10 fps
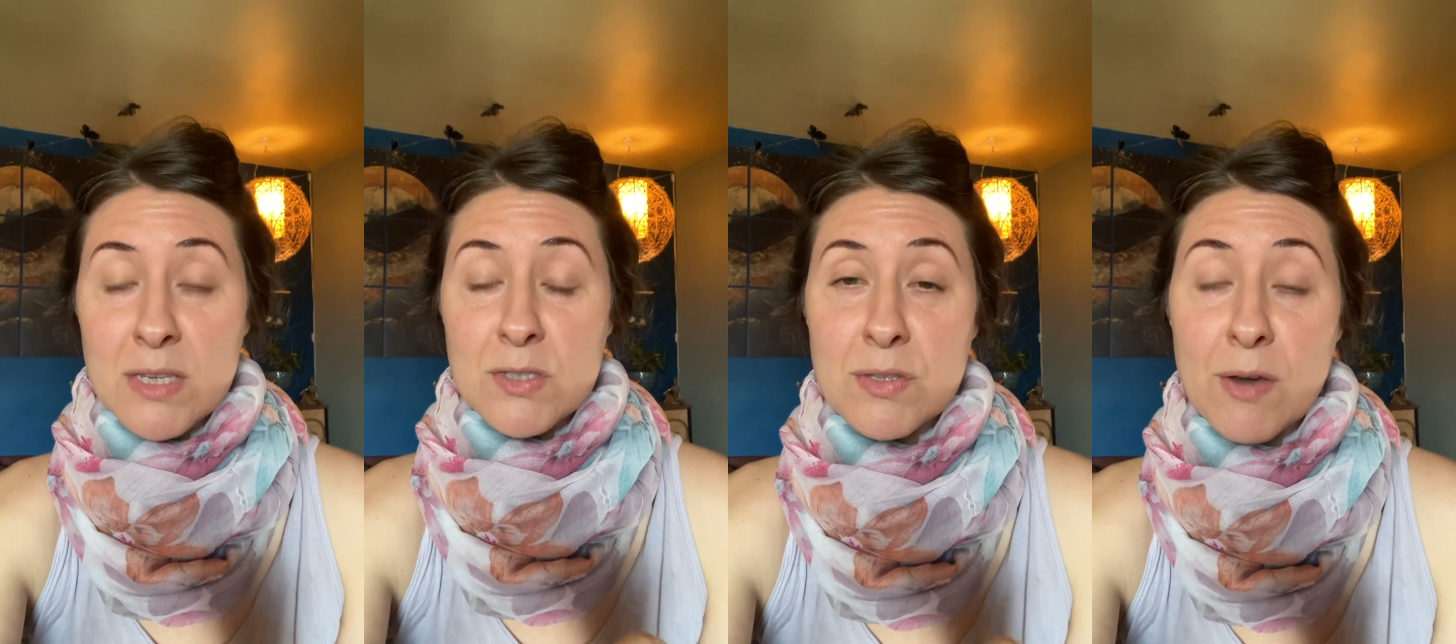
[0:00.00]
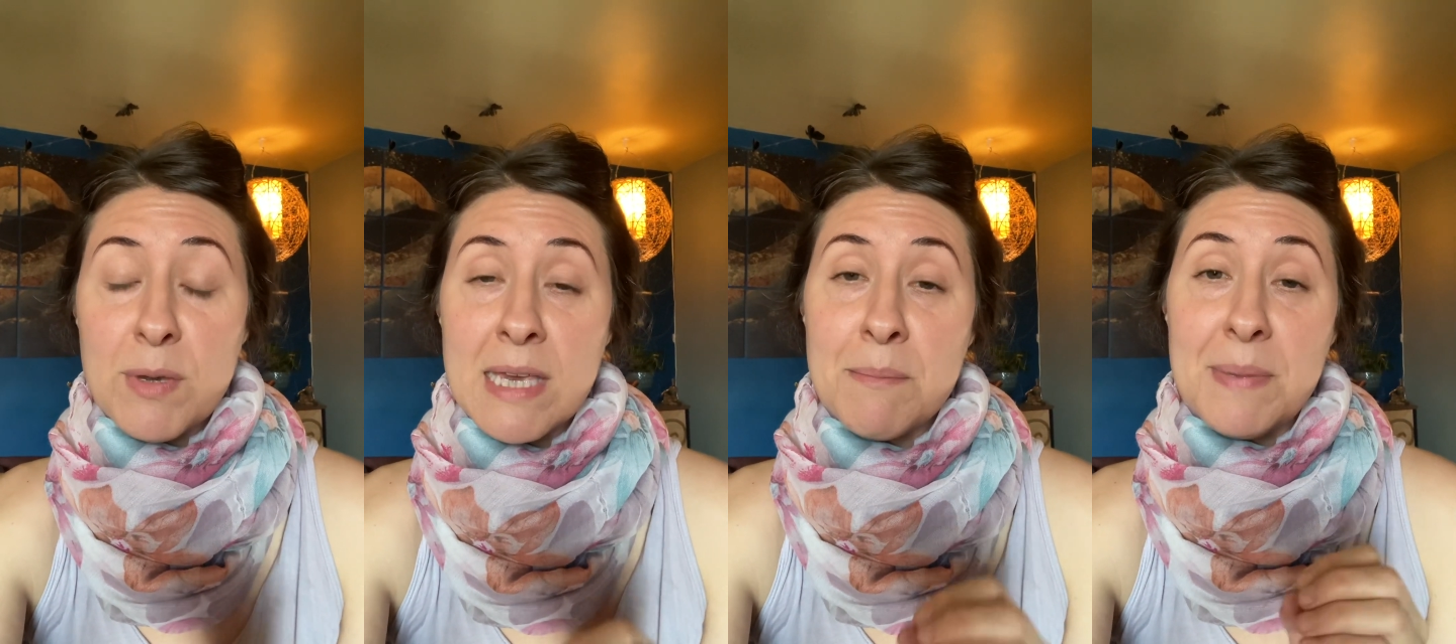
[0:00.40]
so that we
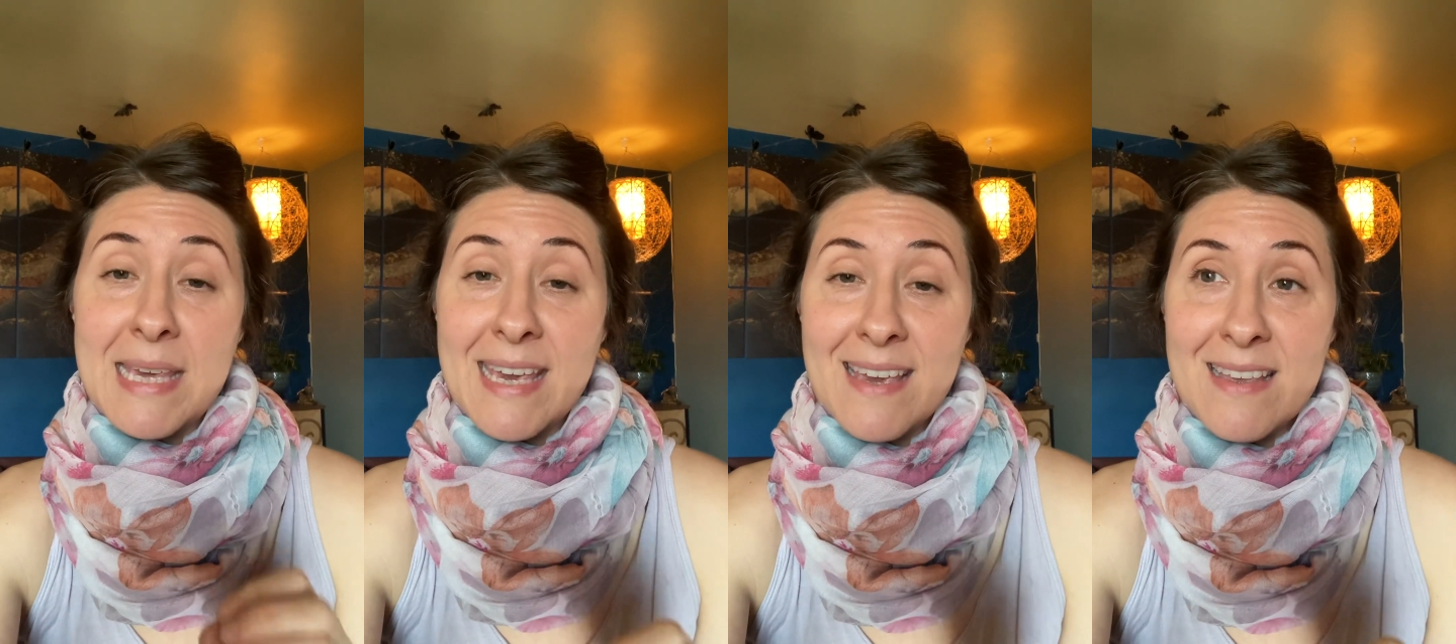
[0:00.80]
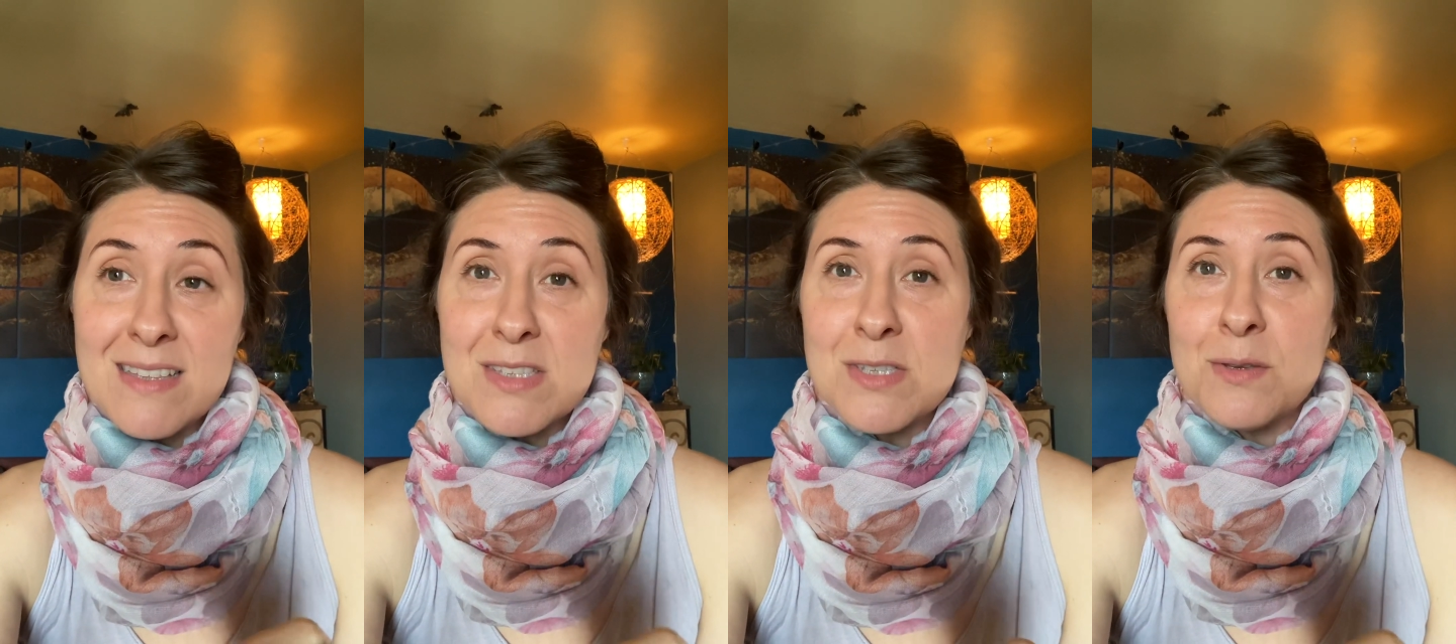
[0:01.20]
can
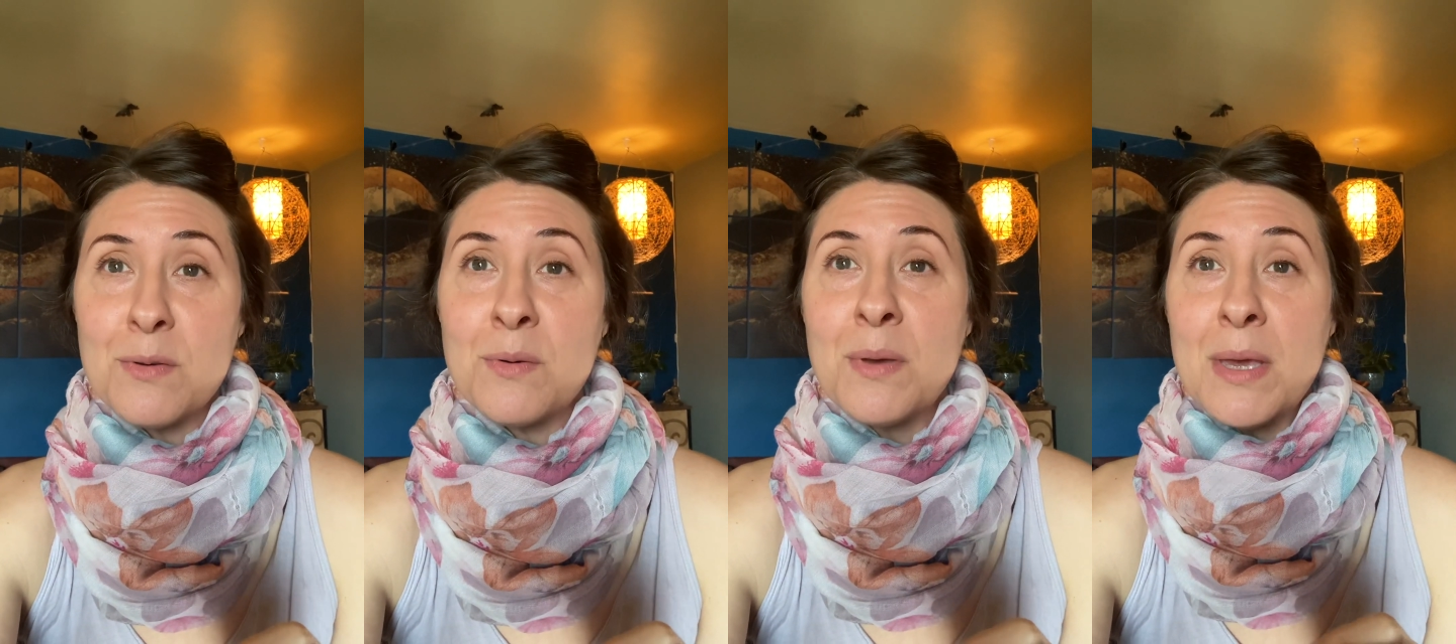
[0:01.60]
begin to